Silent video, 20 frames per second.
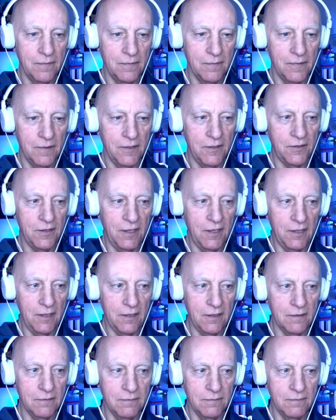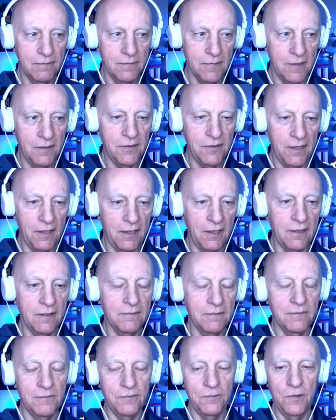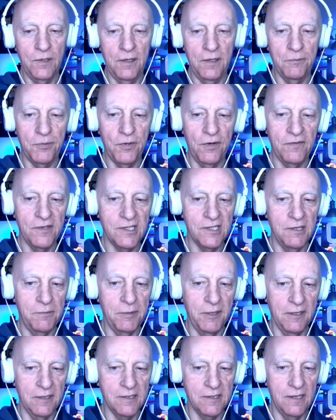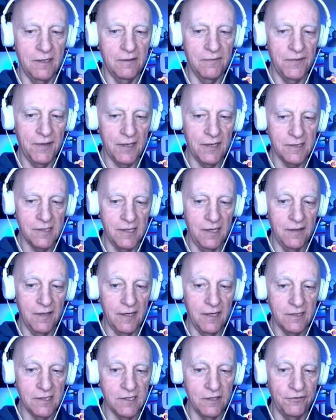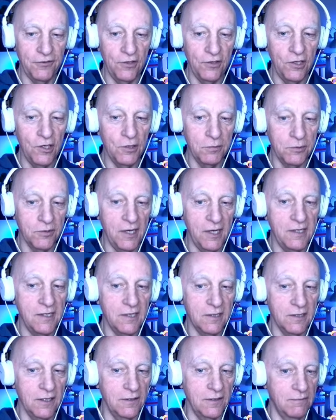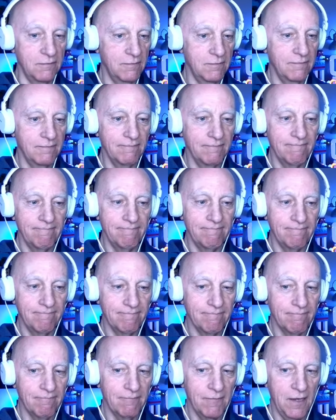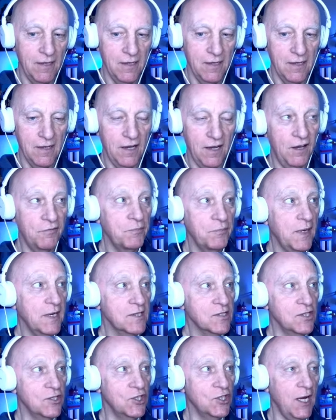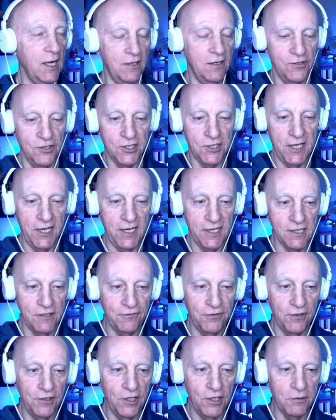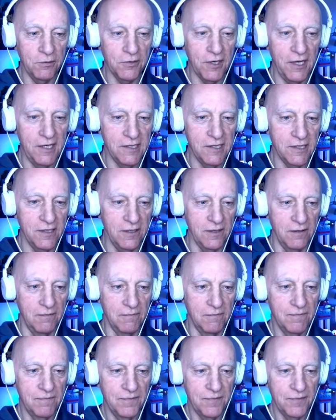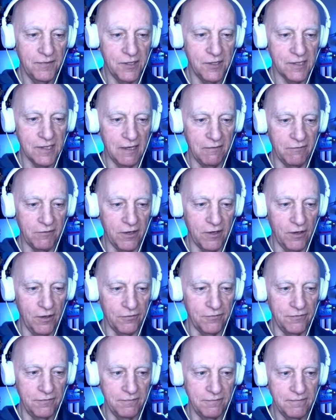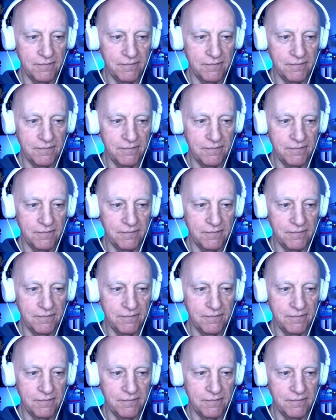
I think, I think, will improve the stability. That's it. That's a fully upgraded gun. I've passed a challenge there to fully upgrade a gun. Doesn't happen very often.